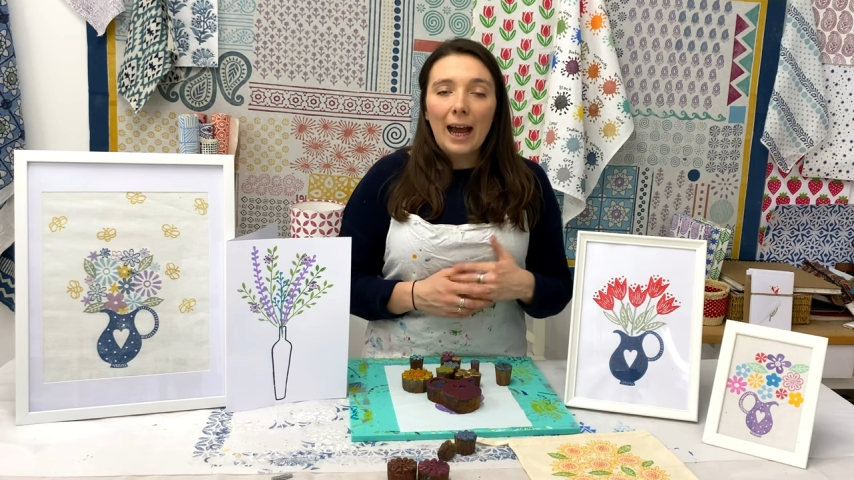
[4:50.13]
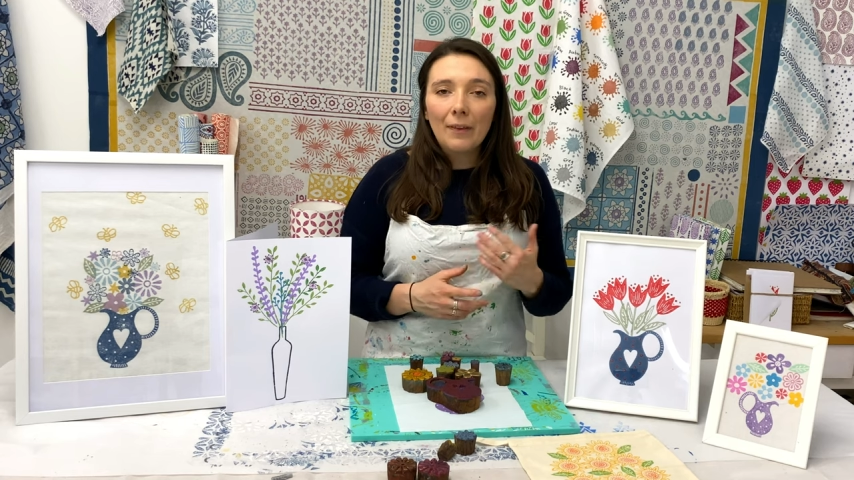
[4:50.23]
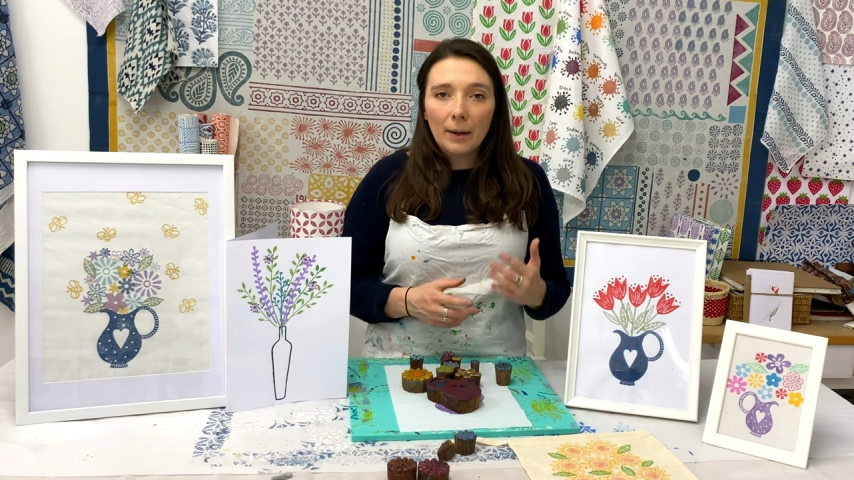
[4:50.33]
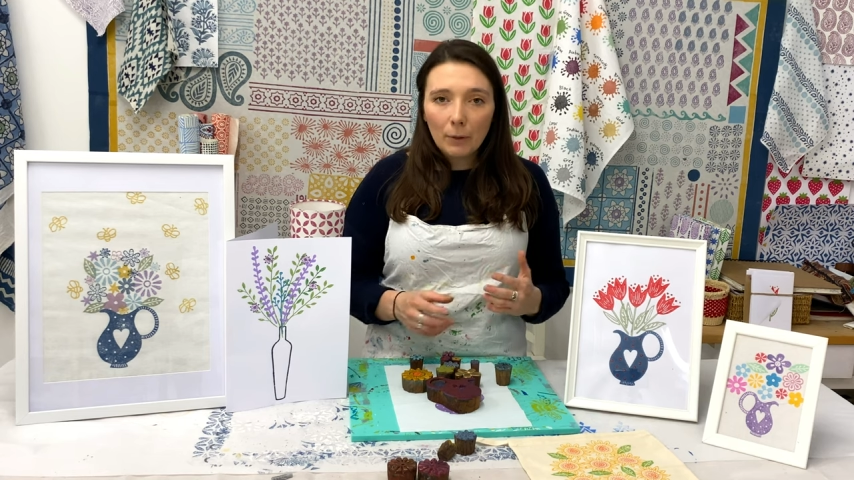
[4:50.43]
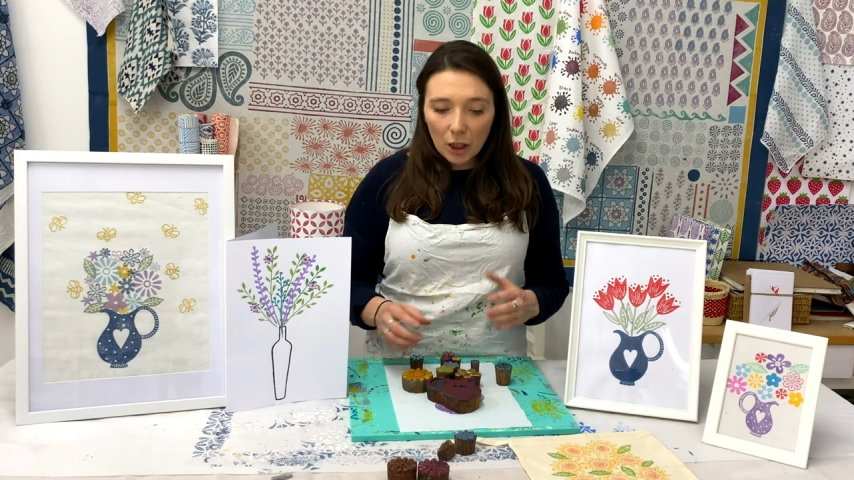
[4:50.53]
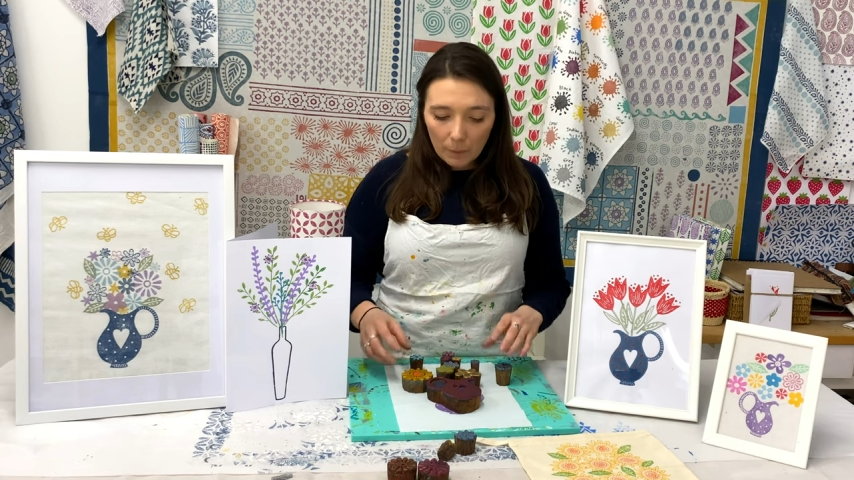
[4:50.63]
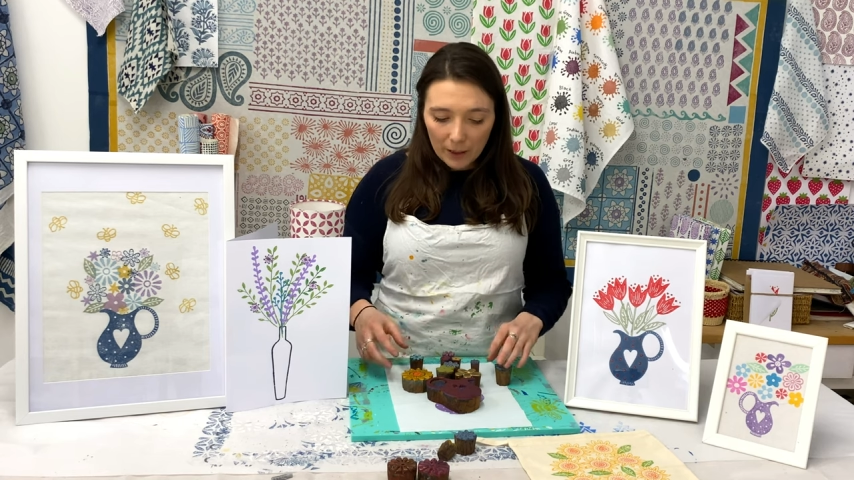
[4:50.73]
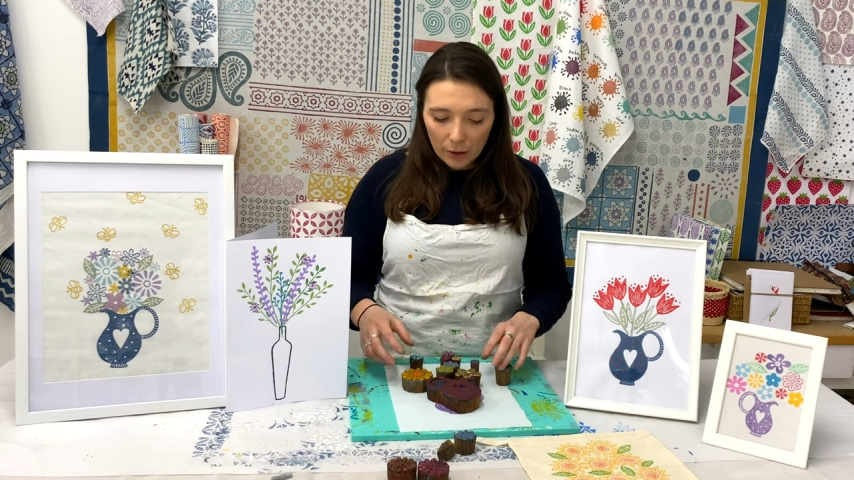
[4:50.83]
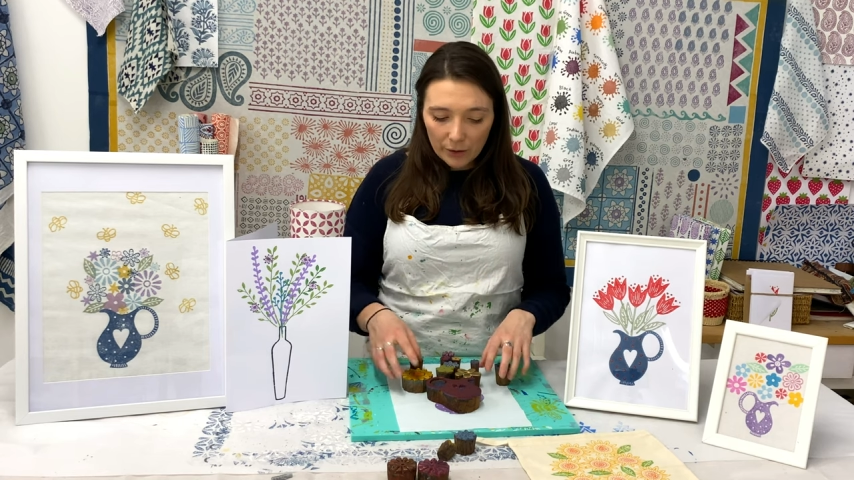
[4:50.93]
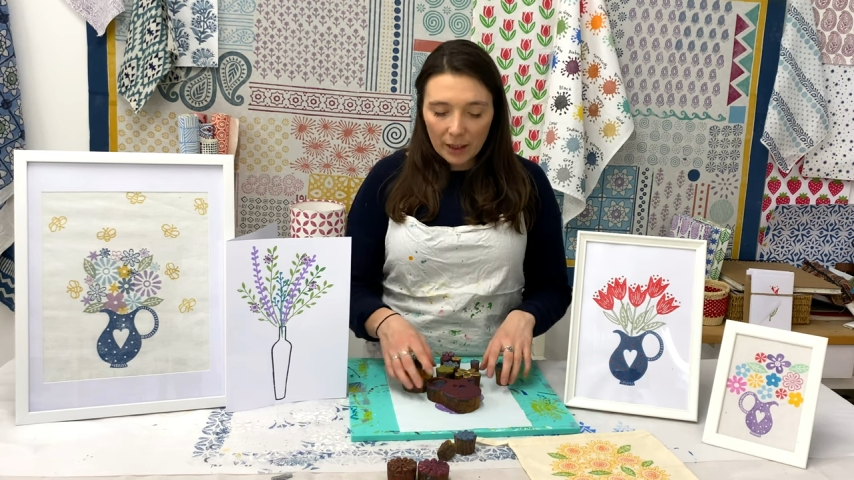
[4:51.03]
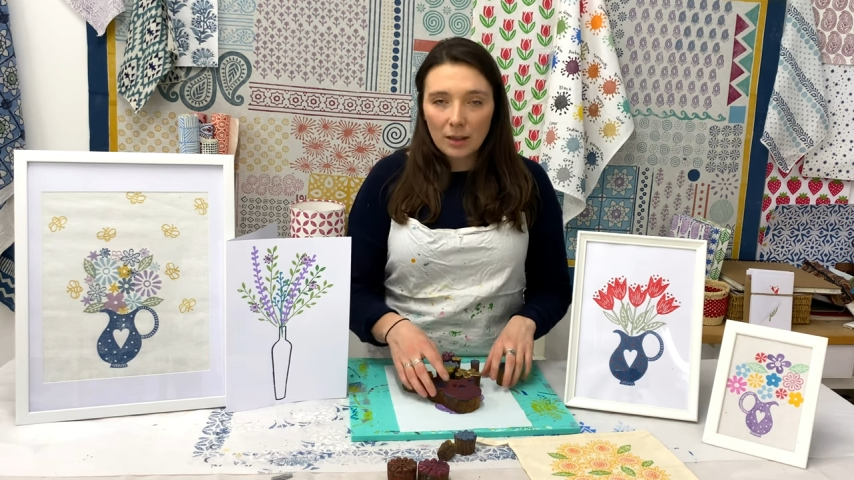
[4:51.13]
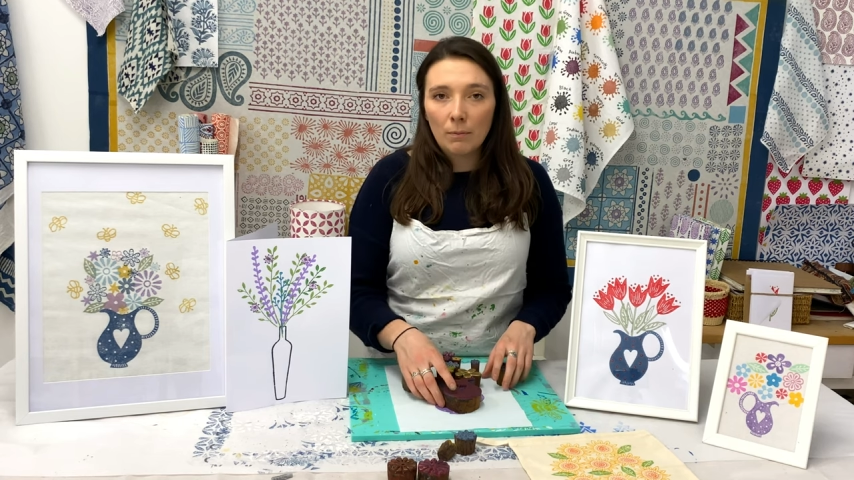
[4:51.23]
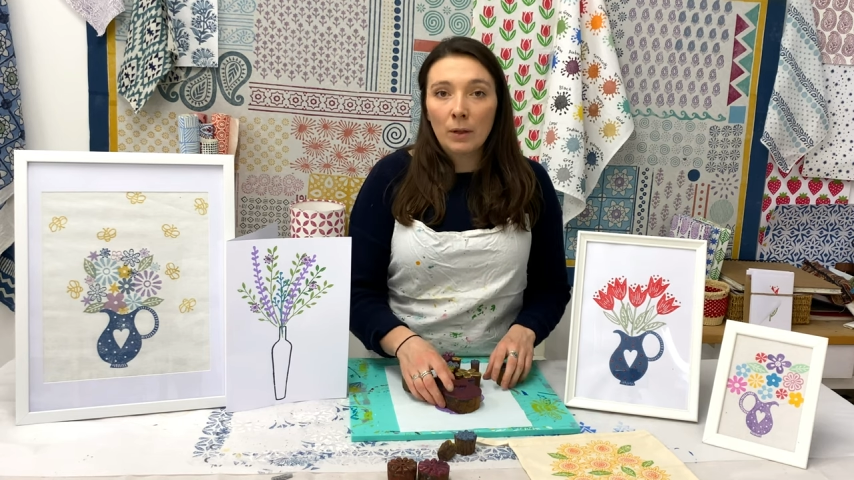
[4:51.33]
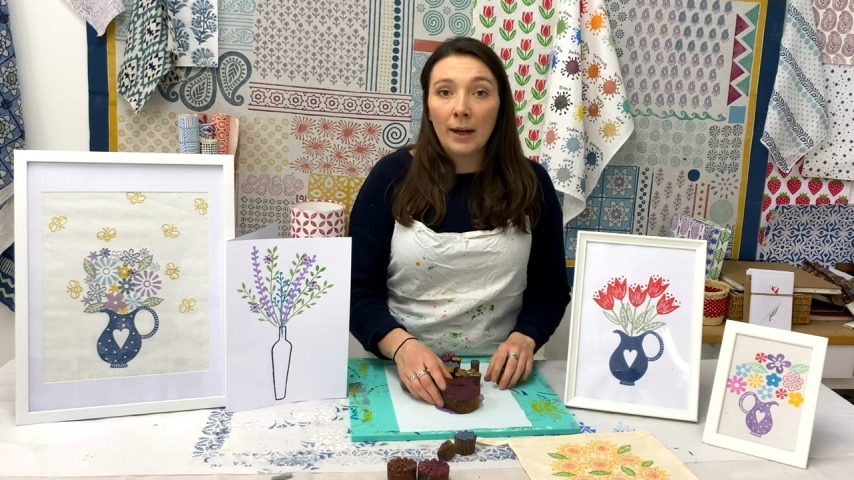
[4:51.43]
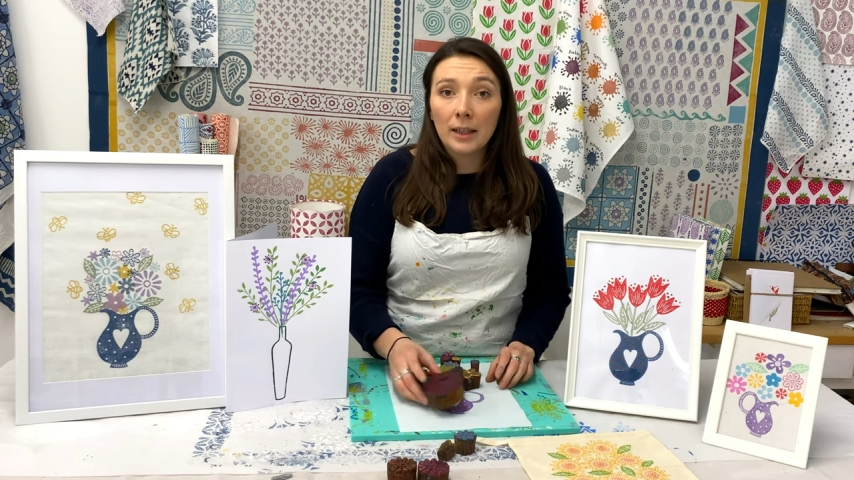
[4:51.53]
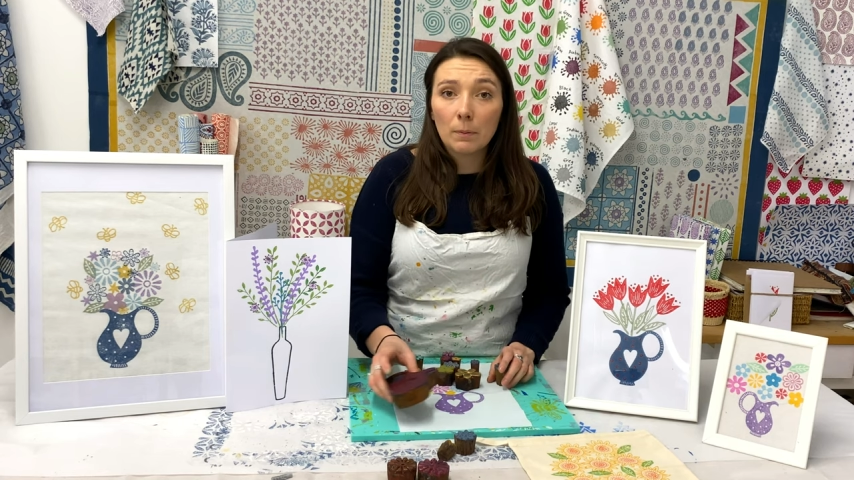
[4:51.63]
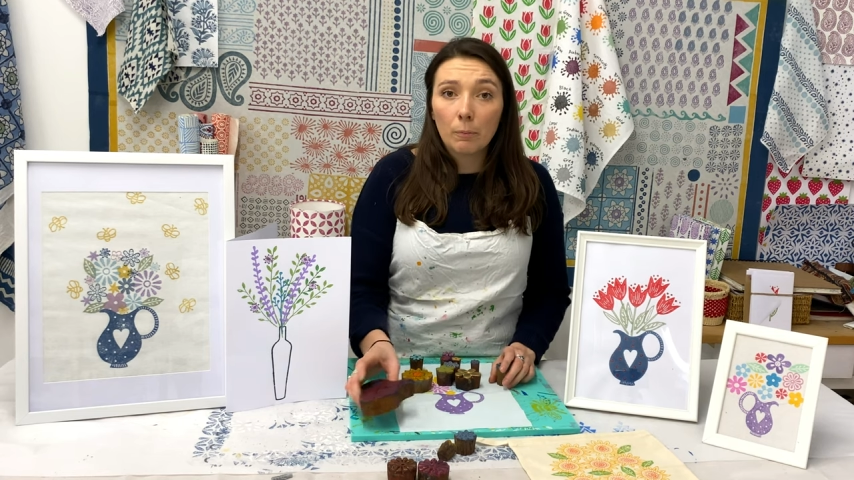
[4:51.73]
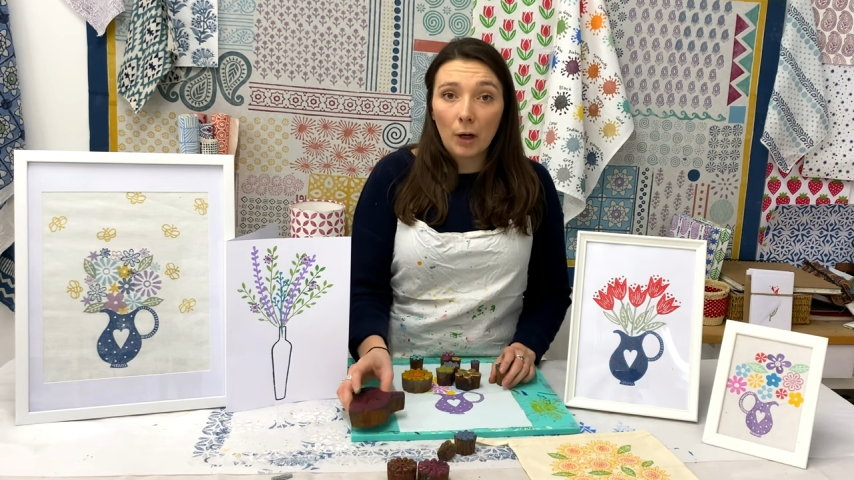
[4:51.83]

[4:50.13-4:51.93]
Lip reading: And then I'm going to be using some nice